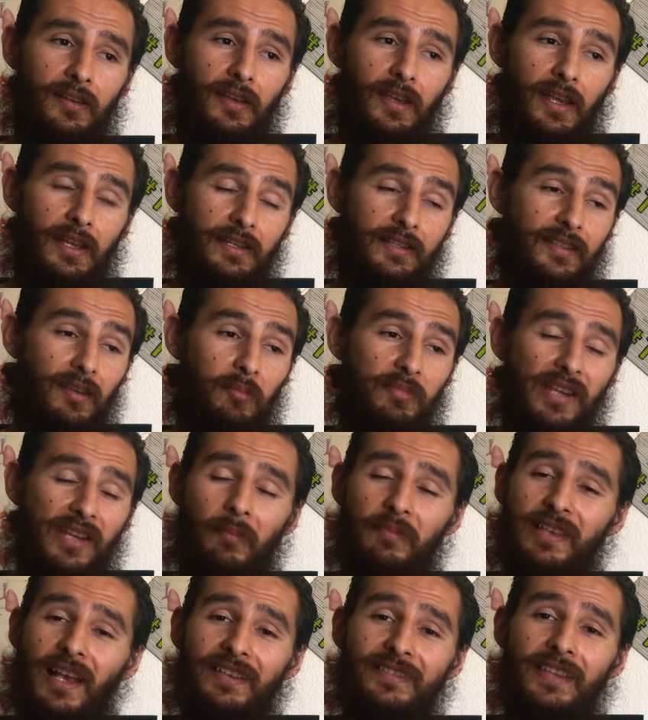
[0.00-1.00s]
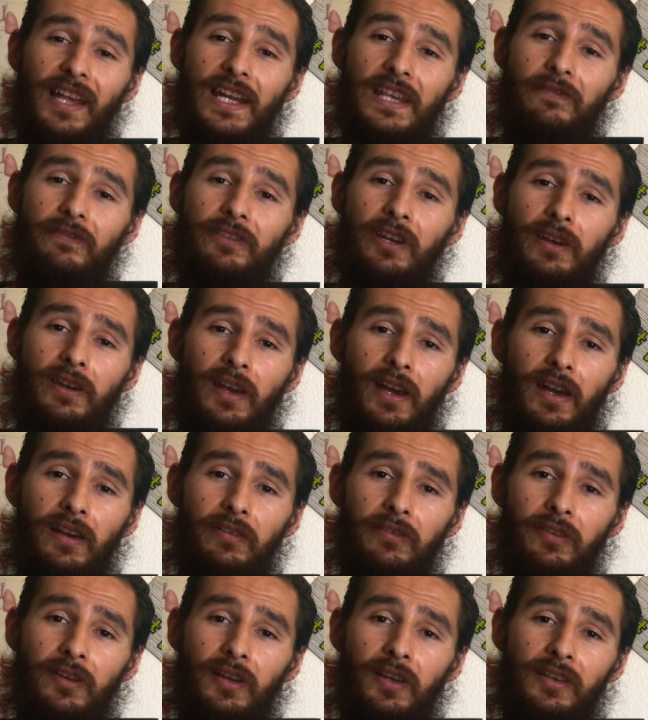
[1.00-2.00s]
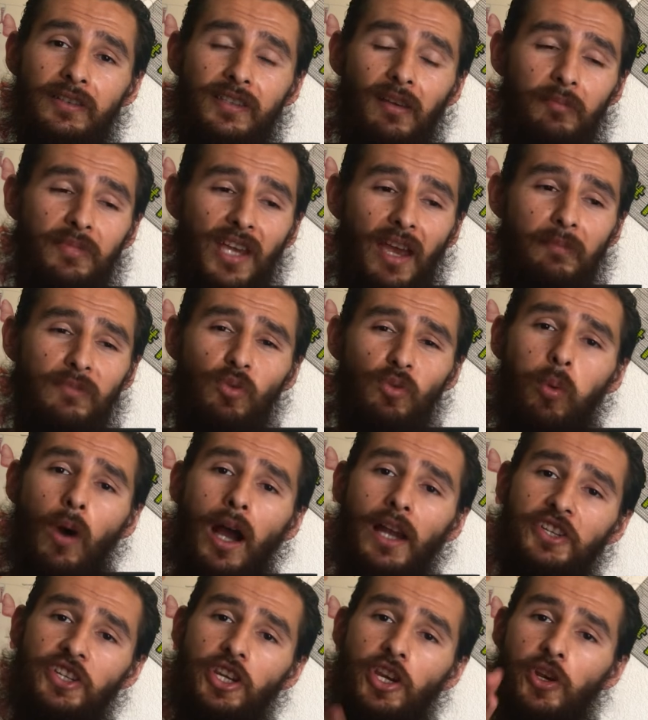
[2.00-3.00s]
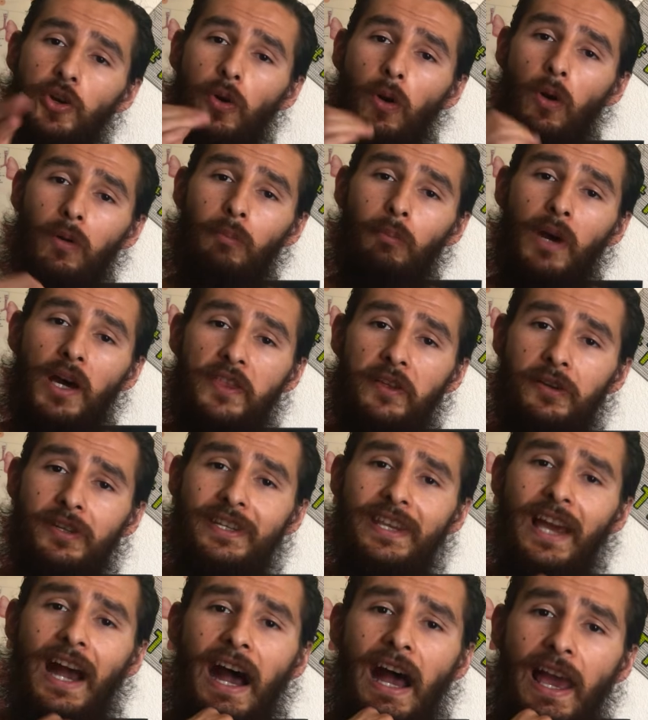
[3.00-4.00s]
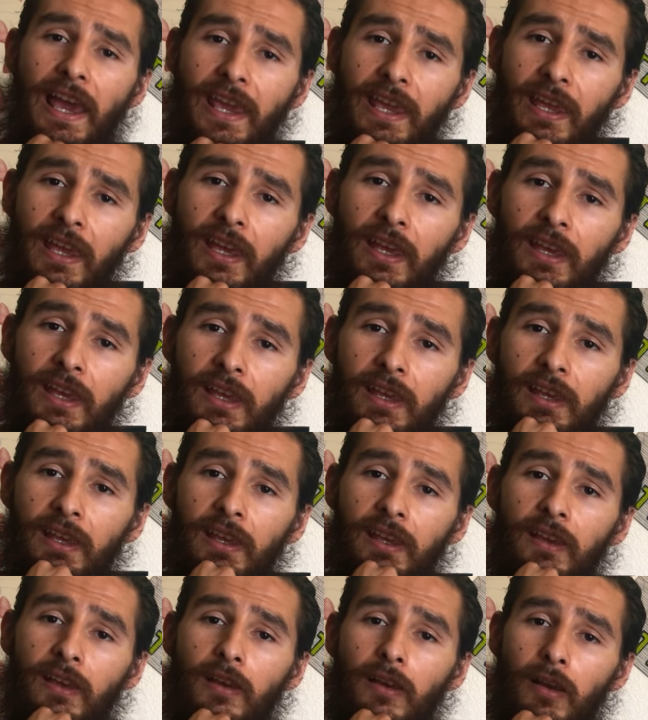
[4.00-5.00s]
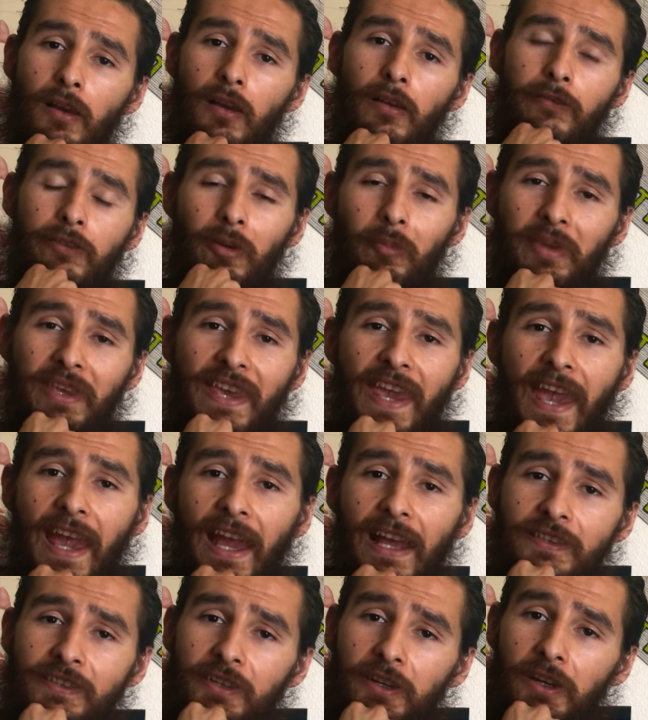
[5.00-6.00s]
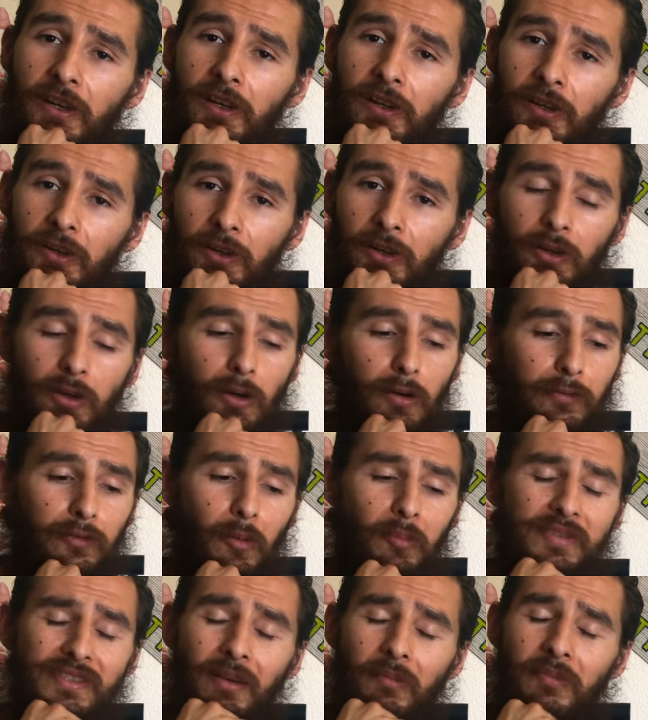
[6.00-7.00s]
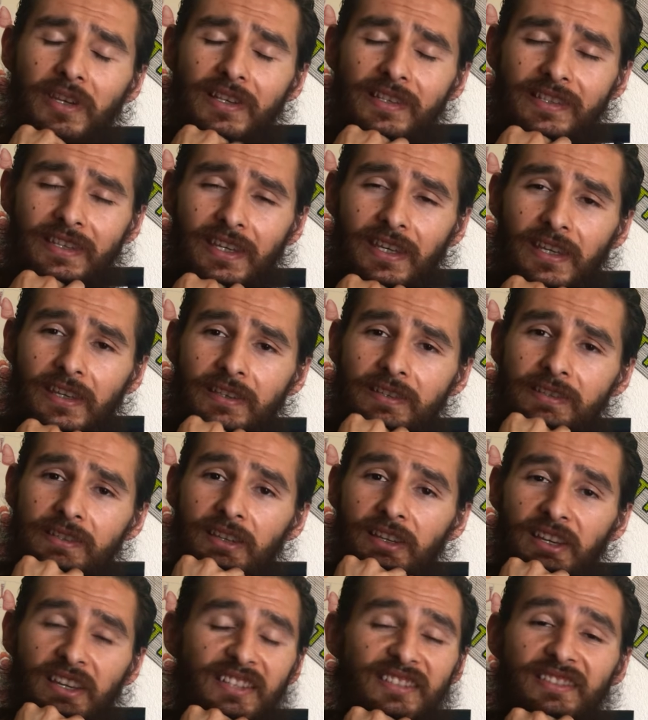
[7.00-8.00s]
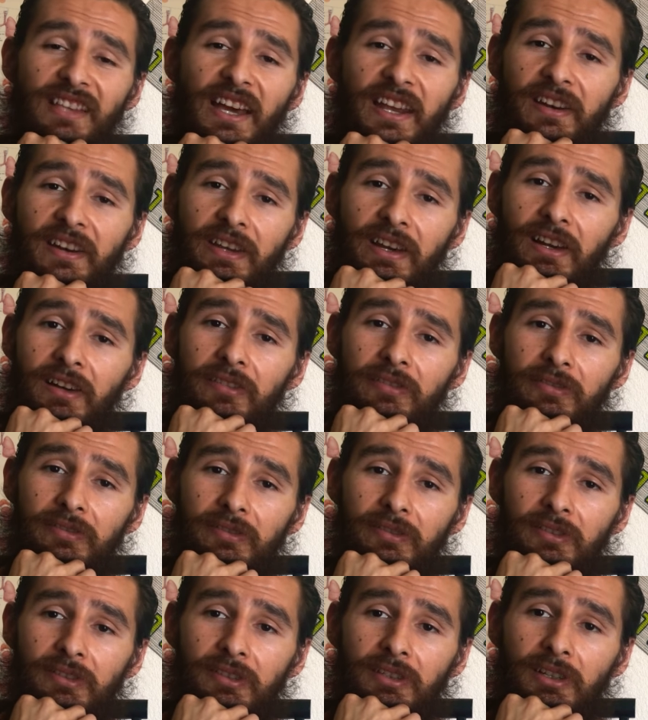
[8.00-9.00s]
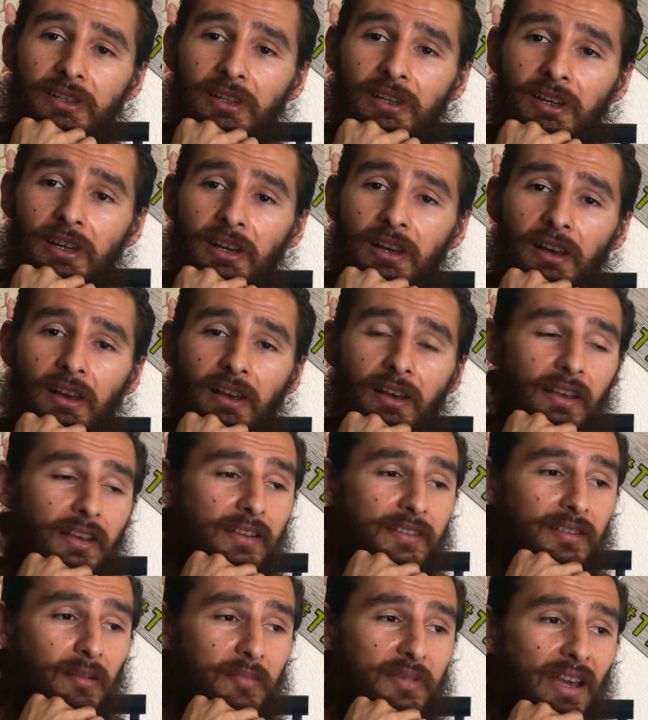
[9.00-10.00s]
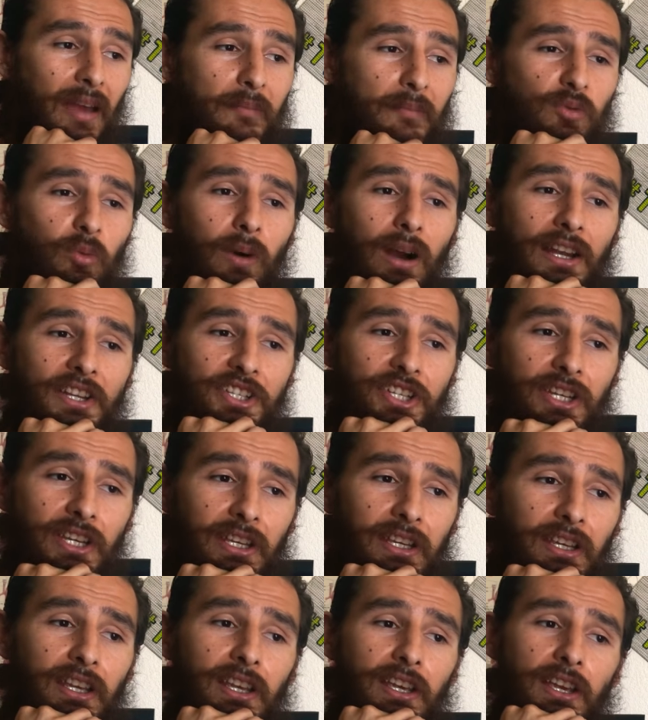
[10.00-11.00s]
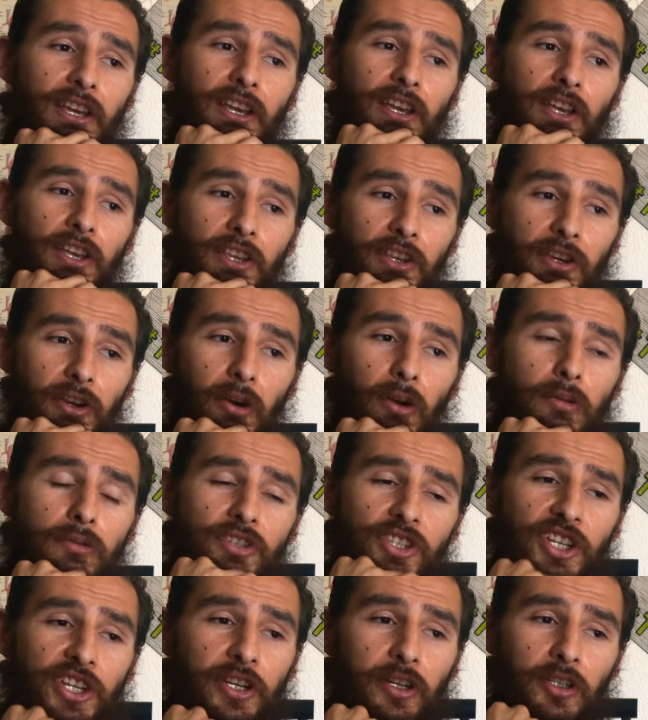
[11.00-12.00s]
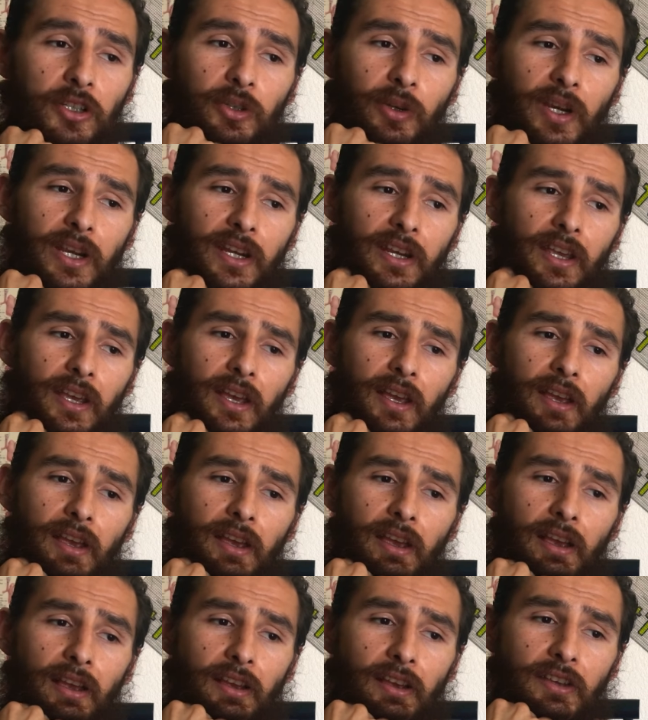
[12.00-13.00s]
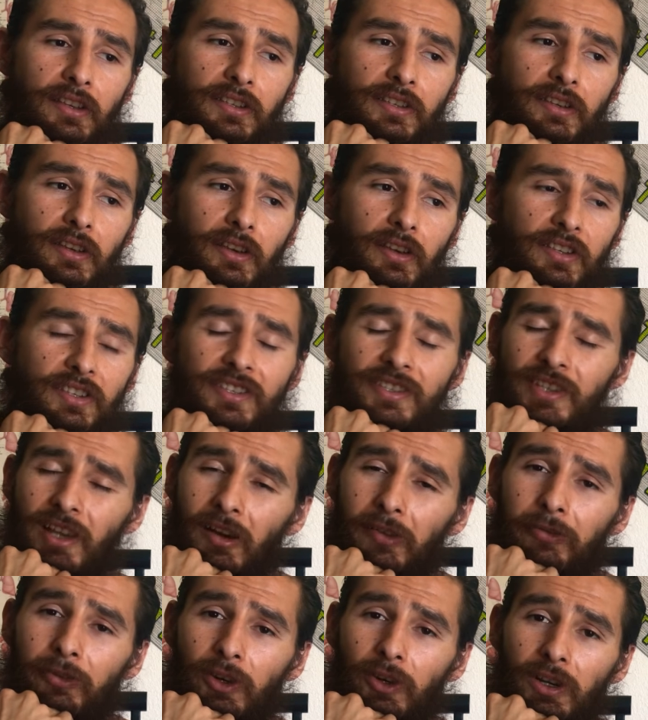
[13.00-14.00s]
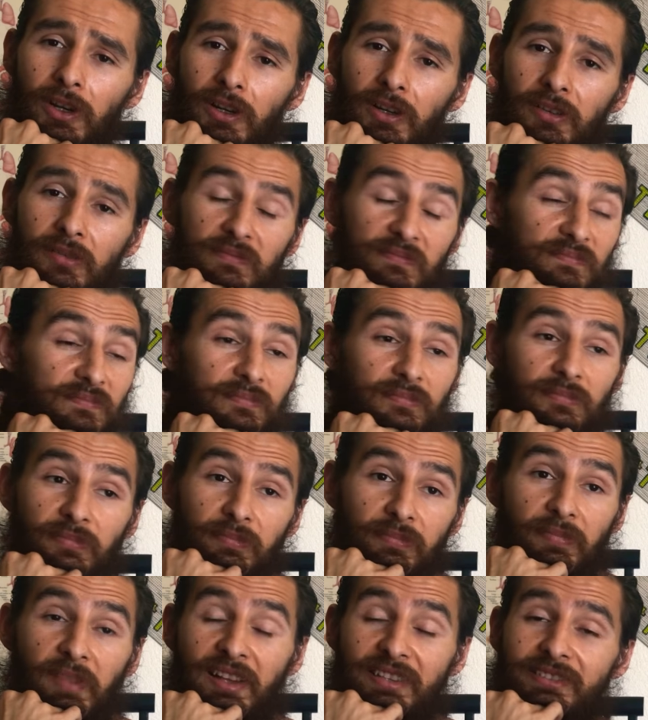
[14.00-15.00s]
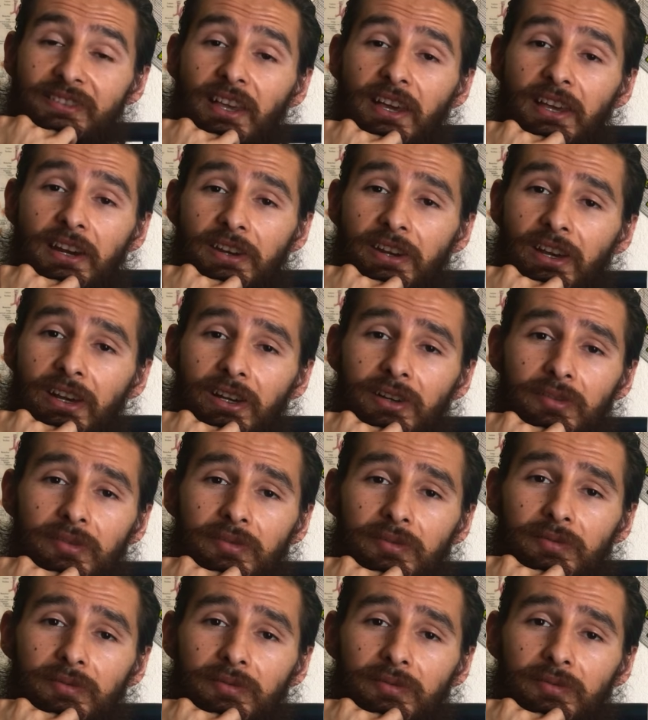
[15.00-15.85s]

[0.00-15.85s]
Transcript: And sometimes that's not even enough. Sometimes watching your own mother die from cancer or from some disease is not enough. Sometimes watching your own children suffer, that's not enough.